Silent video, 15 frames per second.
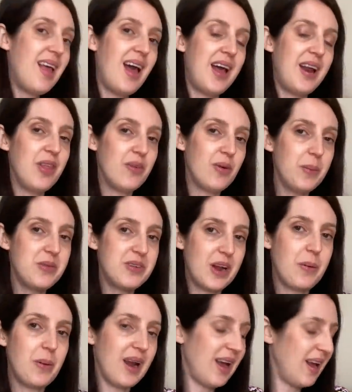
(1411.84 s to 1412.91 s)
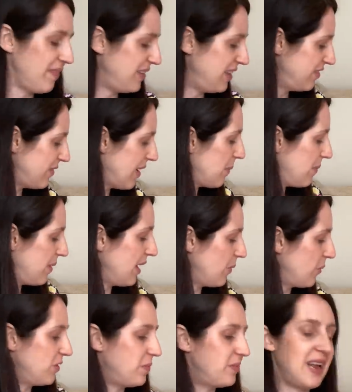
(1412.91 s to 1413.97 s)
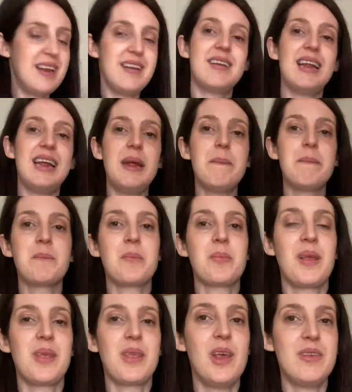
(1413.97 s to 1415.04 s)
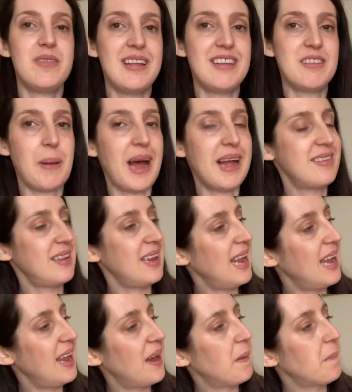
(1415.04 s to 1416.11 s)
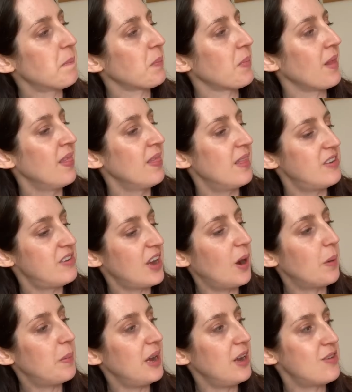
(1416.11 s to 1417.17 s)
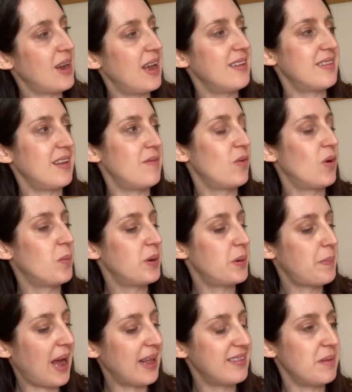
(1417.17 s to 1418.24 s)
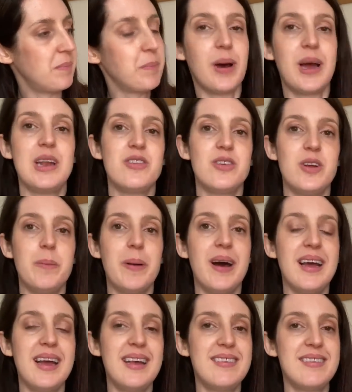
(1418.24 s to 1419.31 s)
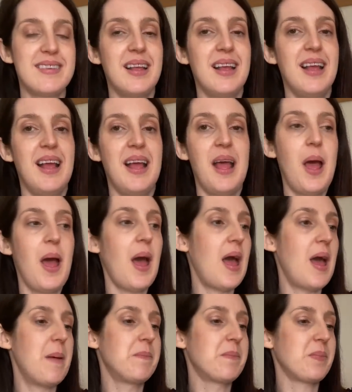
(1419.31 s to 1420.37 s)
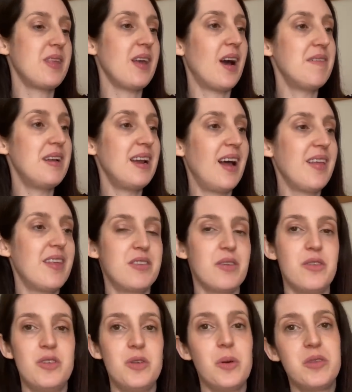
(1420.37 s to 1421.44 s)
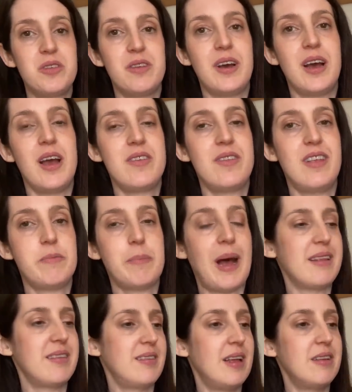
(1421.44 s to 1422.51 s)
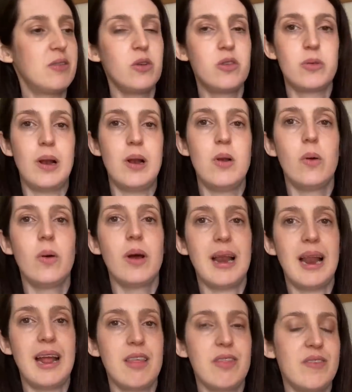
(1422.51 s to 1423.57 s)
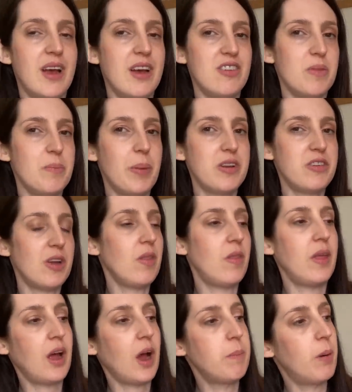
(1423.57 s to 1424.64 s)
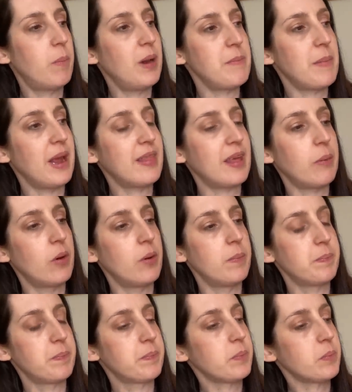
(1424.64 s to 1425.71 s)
Another option I quite liked for this fabric was potentially using this pattern here, the Shelby Dress and Romper pattern by True Bias. Um, yeah, I really like the sort of shorter version of this pattern. There's also a longer length version, but I don't think I would probably make that one